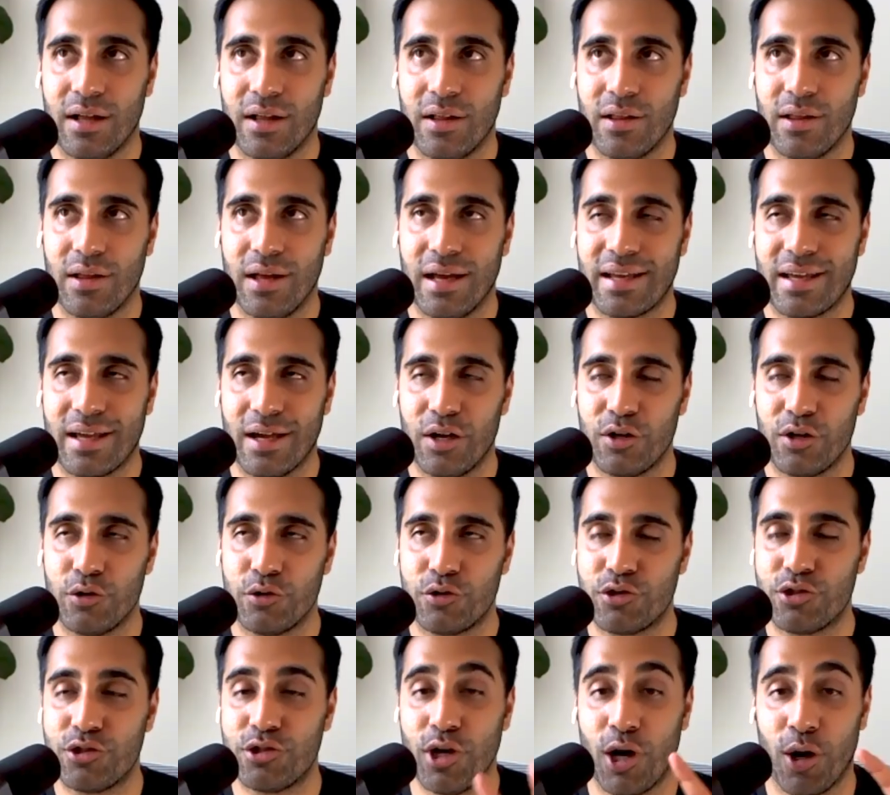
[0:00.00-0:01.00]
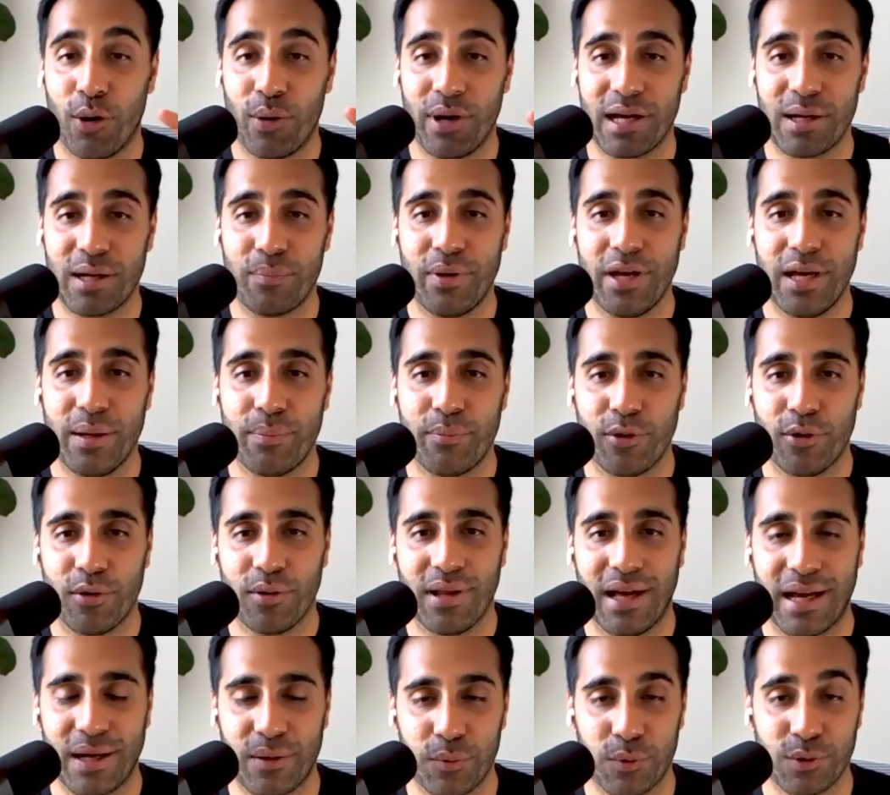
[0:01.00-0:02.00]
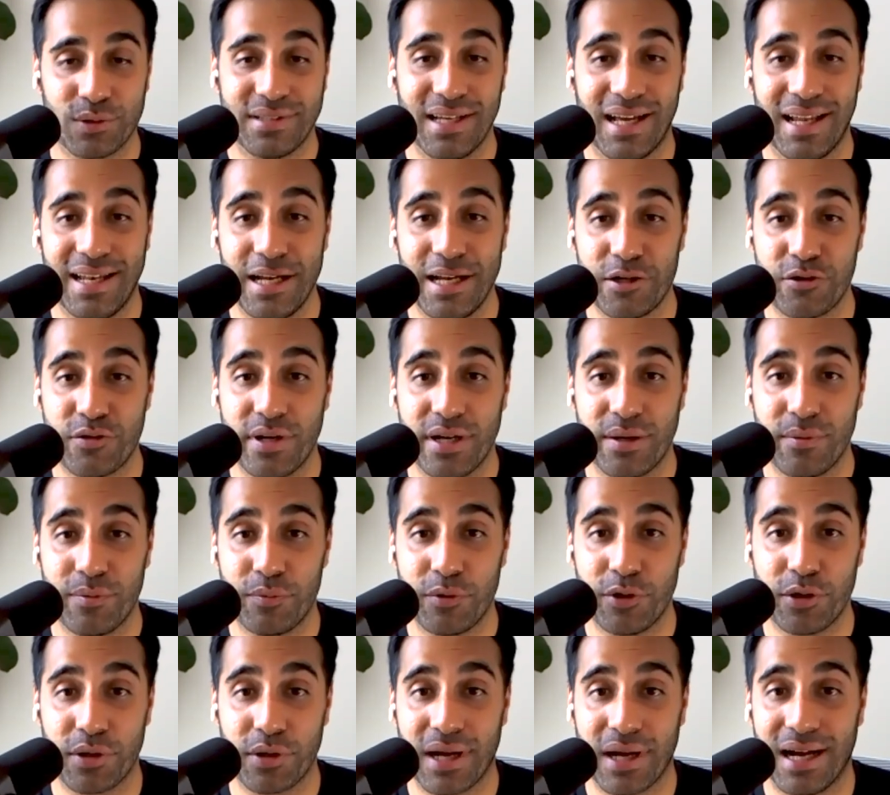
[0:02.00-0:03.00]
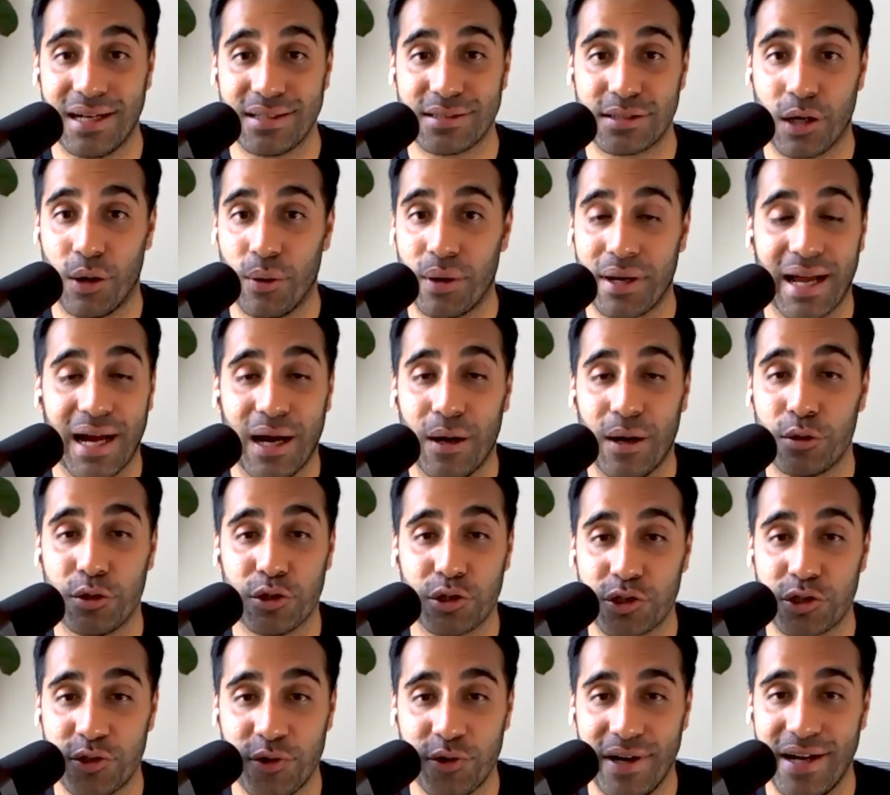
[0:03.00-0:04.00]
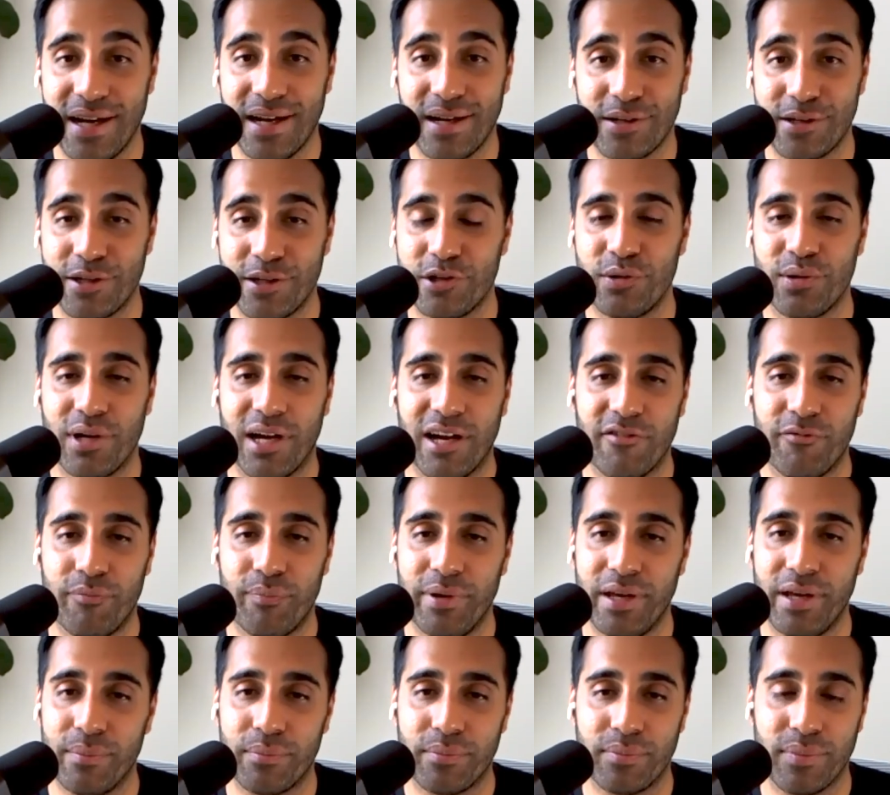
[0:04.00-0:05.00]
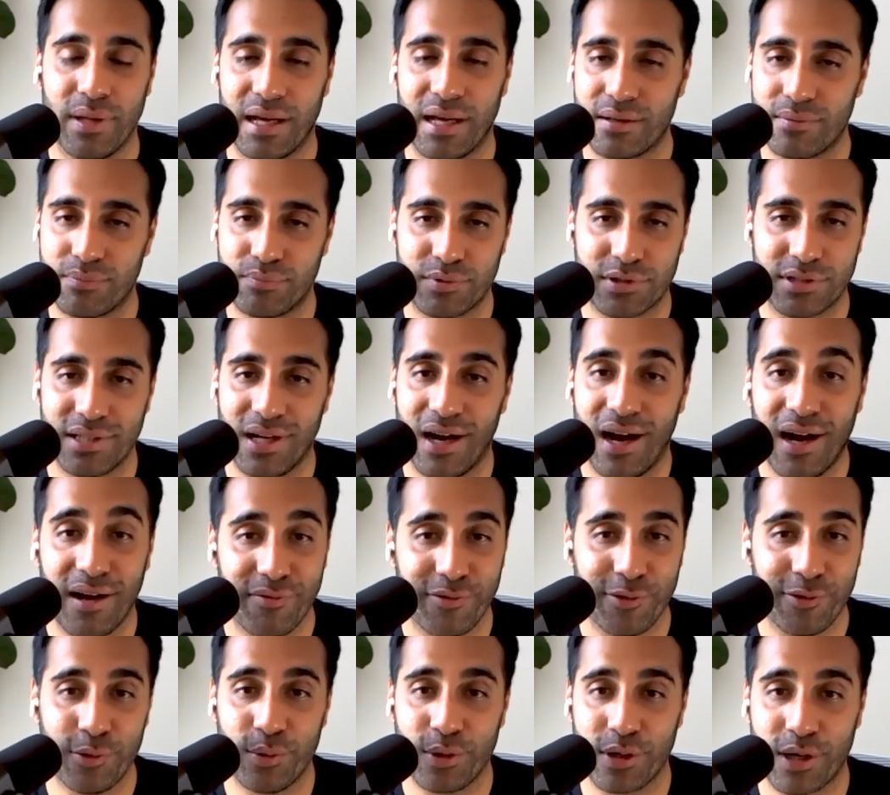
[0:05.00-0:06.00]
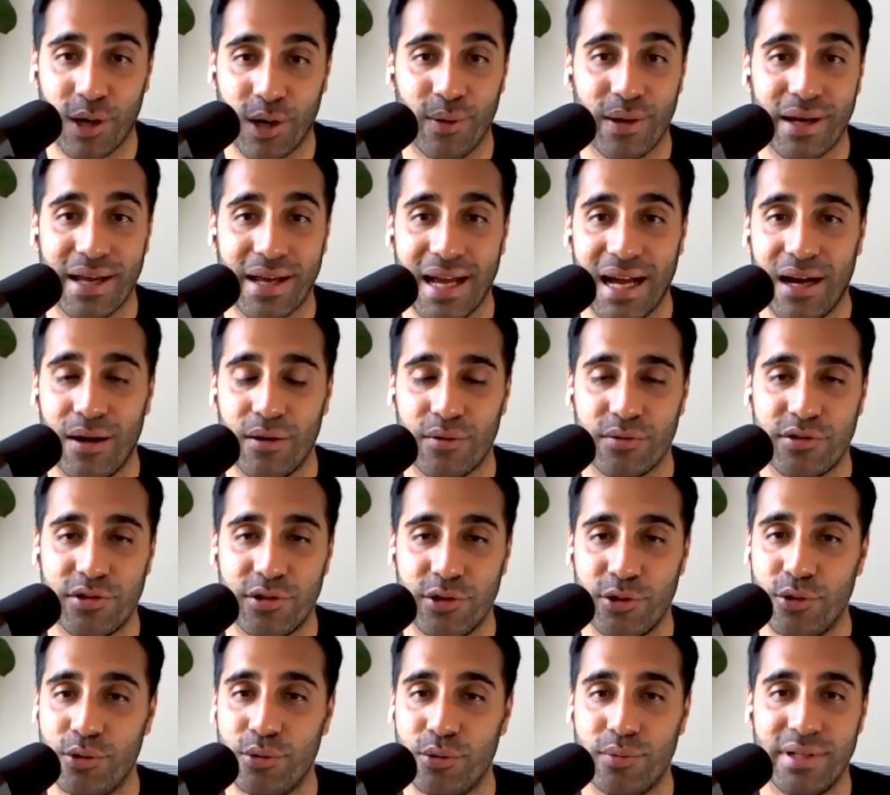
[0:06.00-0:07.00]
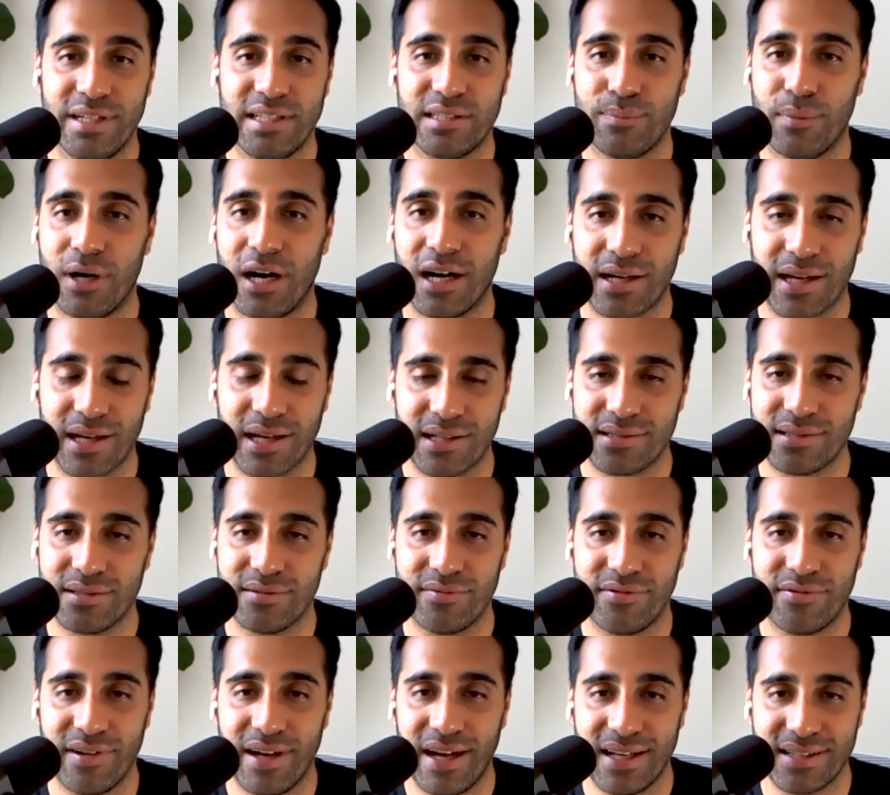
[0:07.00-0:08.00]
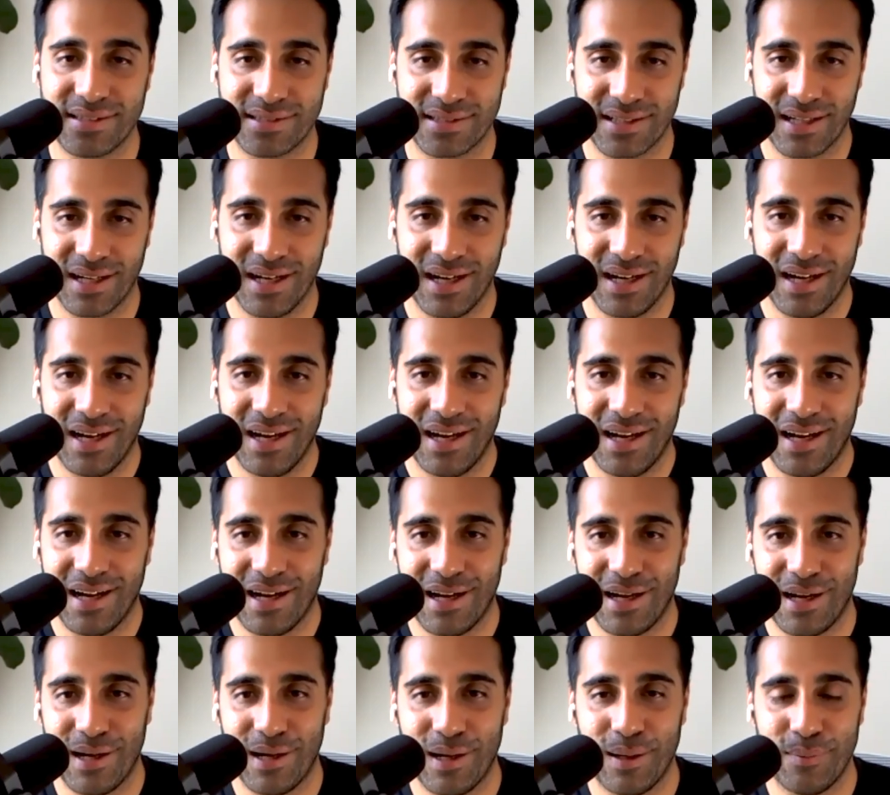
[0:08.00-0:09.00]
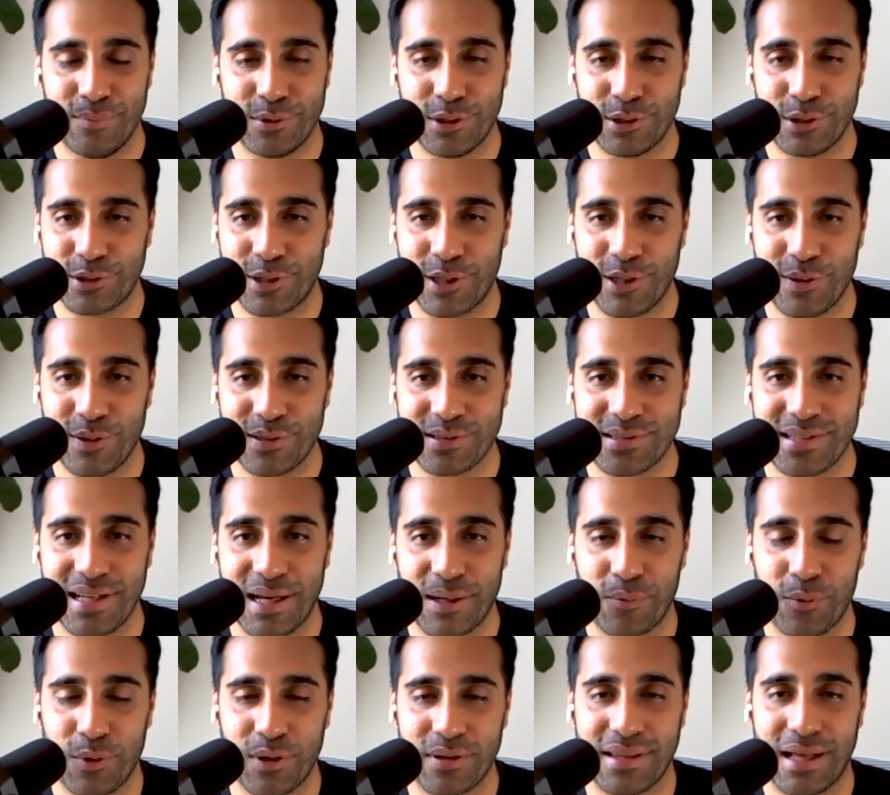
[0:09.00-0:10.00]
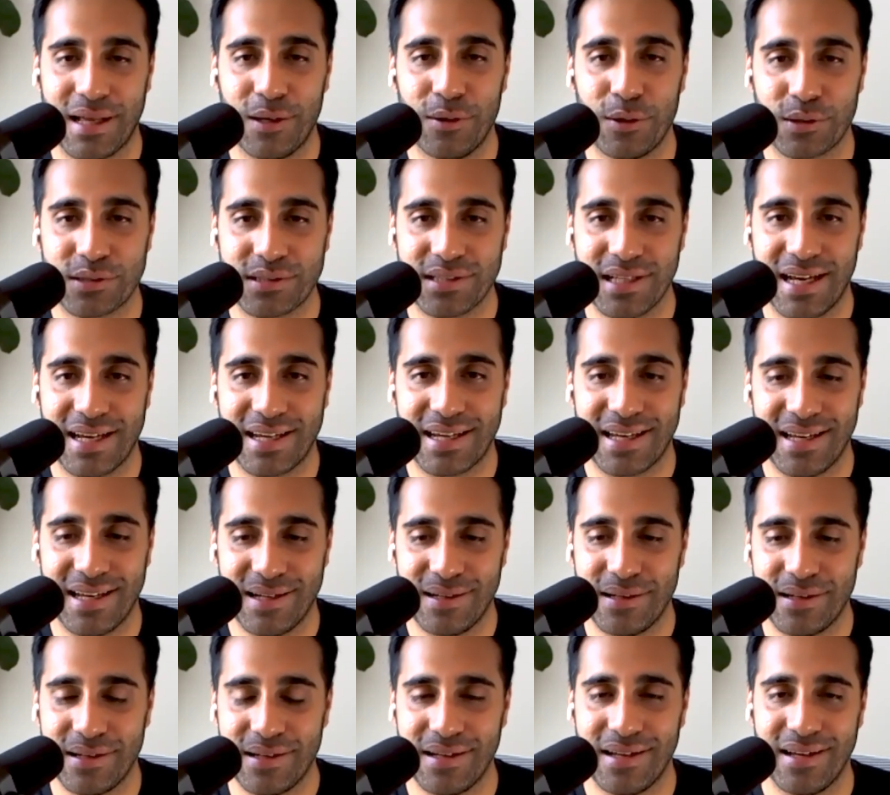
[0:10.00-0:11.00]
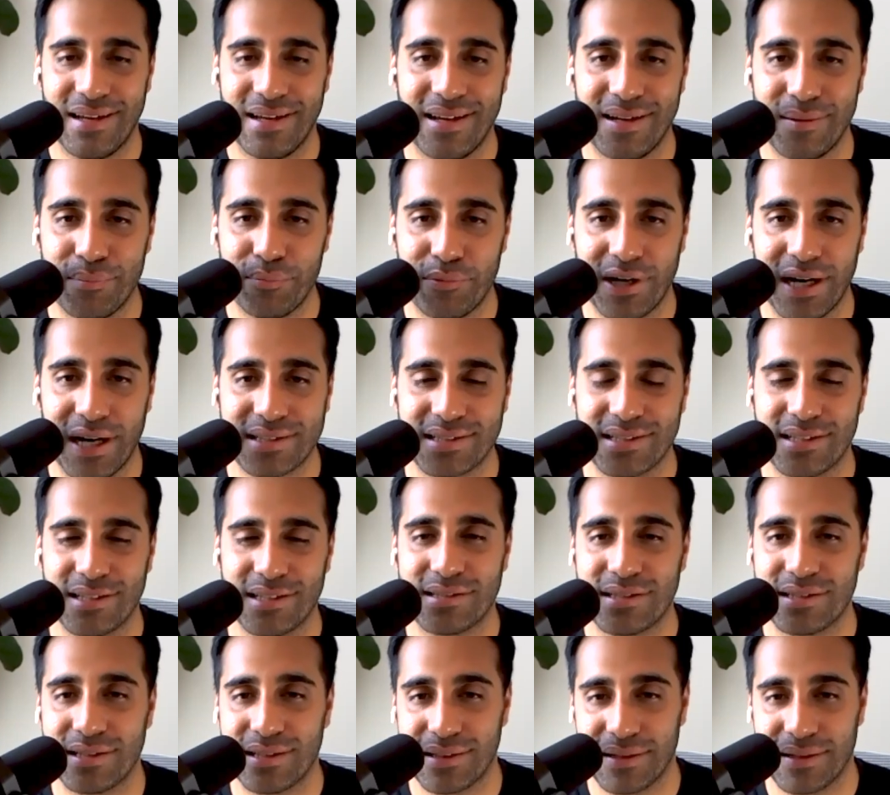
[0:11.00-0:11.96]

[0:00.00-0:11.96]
Like, showing people, like, was that literally you guys going out on the street? Did you have people, like staff, who were going out to these markets and fairs? I'm just curious, like, what that looks like in practice.